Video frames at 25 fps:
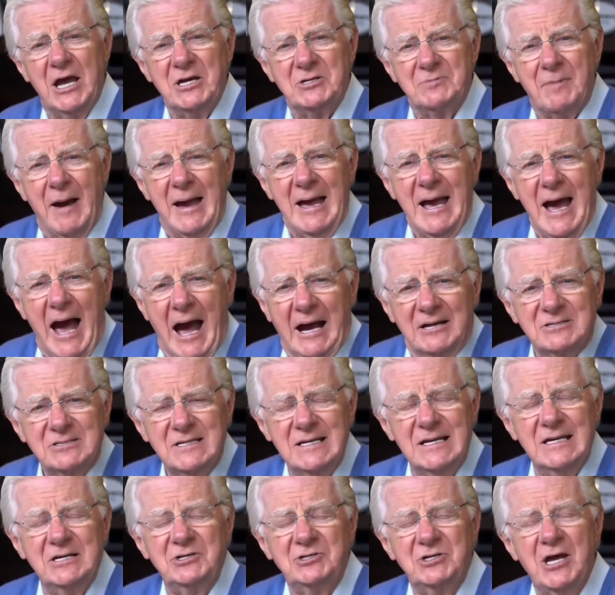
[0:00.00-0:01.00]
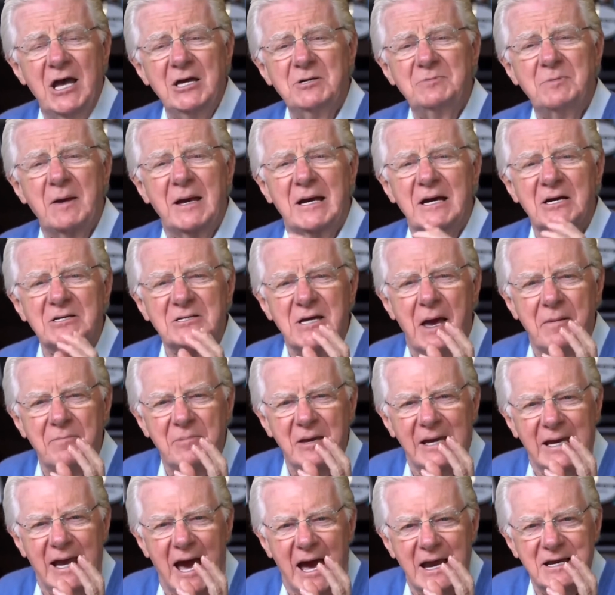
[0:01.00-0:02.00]
by accident. It changed because I
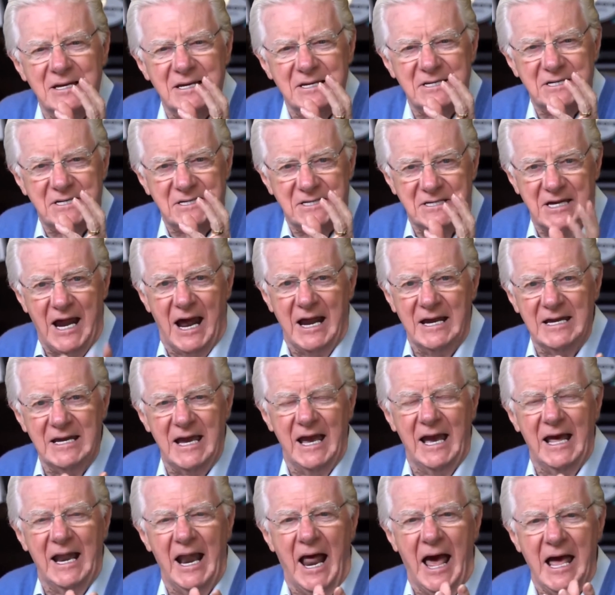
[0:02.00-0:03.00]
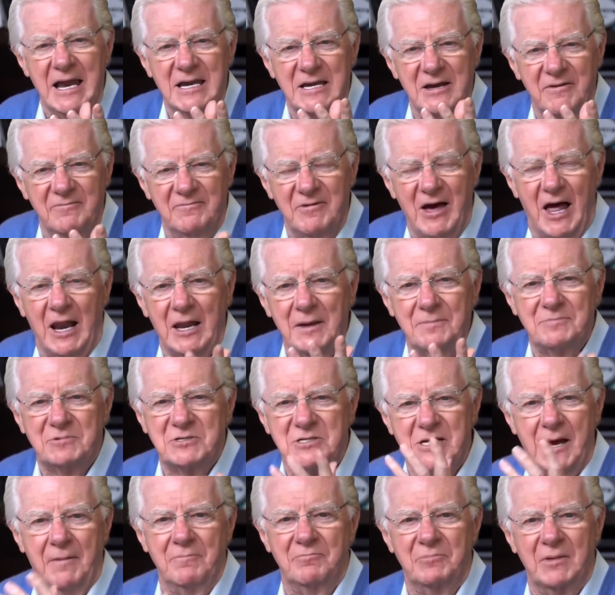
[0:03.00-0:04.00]
began to study and I developed
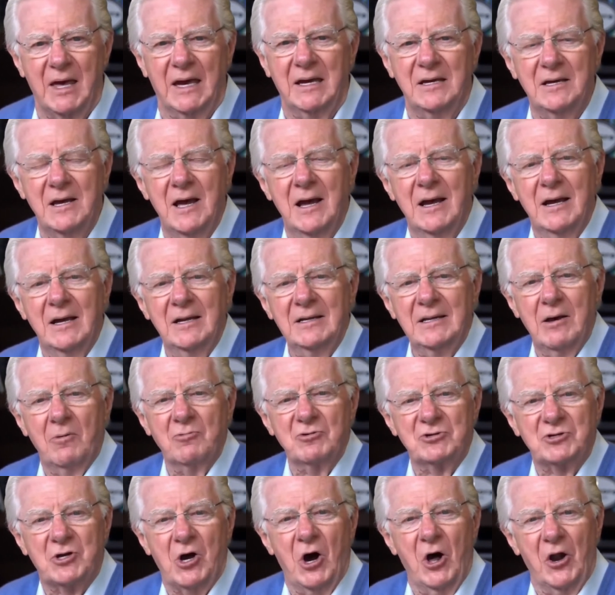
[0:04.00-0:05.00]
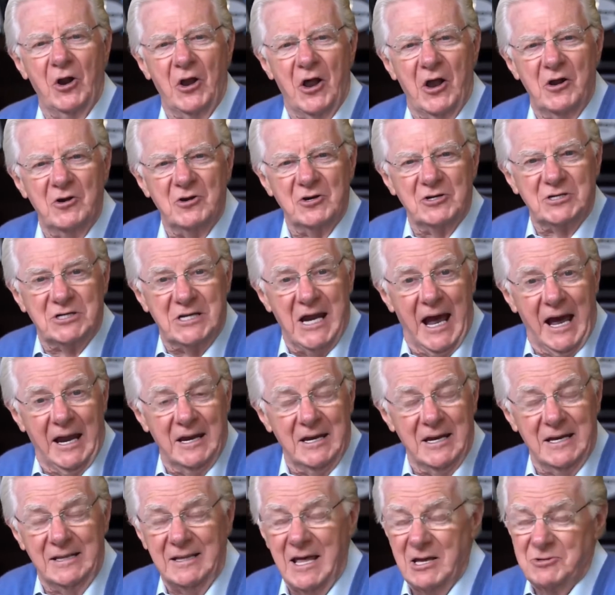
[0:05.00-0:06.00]
something that was called
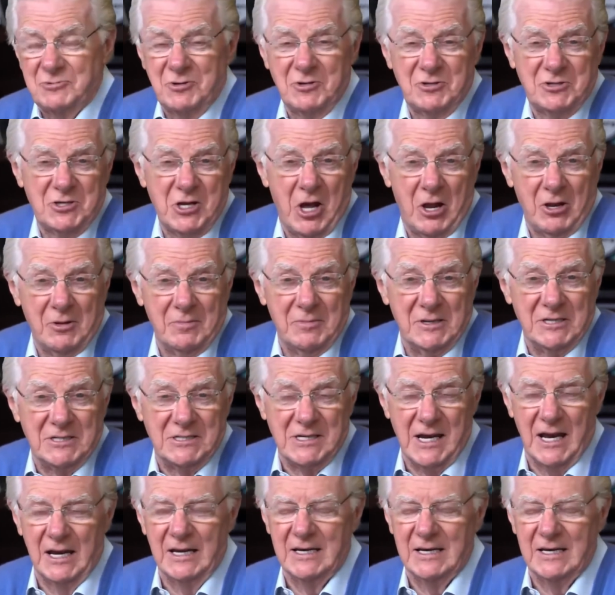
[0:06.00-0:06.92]
understanding. That's what Solomon said.